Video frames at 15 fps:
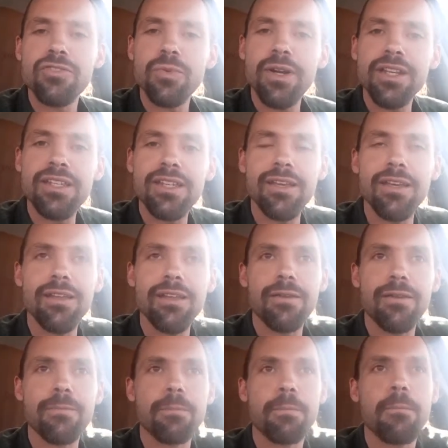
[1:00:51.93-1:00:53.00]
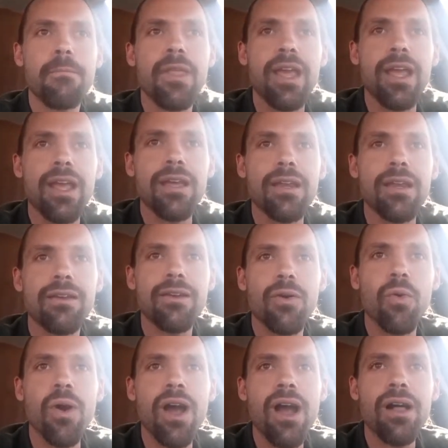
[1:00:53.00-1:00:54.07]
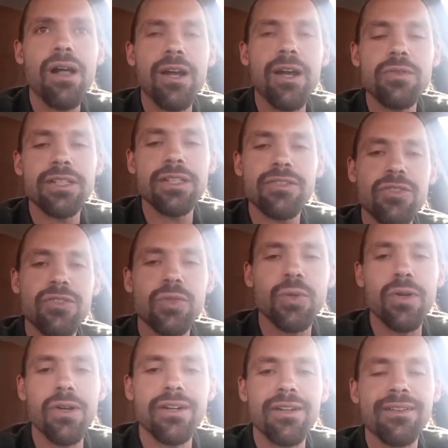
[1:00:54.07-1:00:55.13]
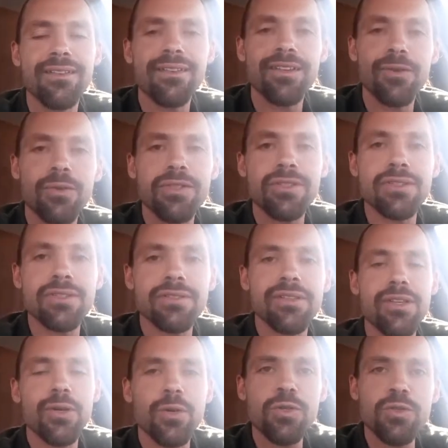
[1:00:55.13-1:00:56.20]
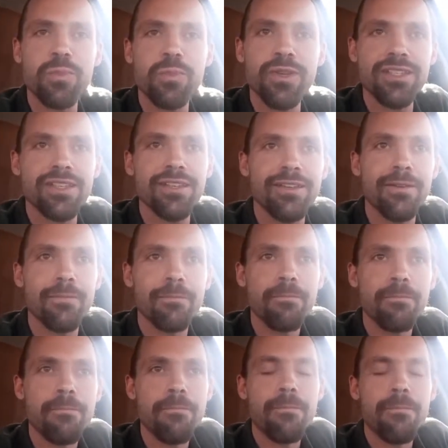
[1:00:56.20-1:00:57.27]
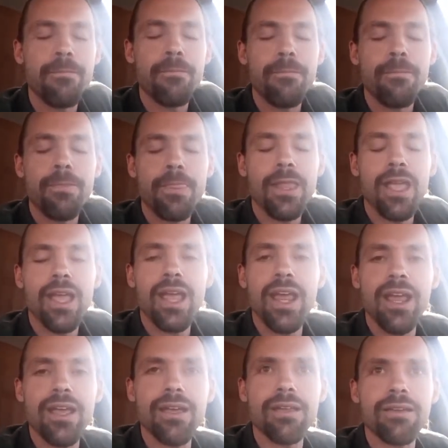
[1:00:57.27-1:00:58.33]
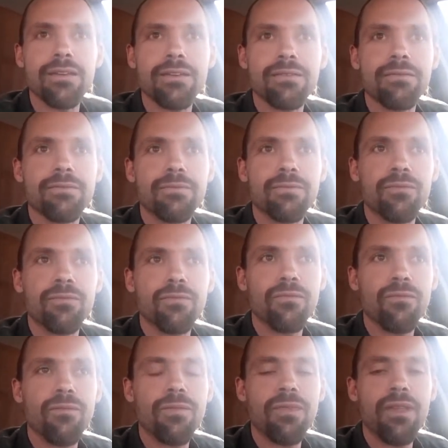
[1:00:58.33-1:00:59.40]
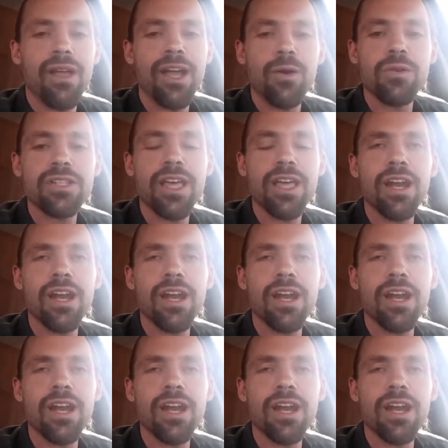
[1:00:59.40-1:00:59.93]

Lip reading: I did. And while I was at the store, it was busy, and I was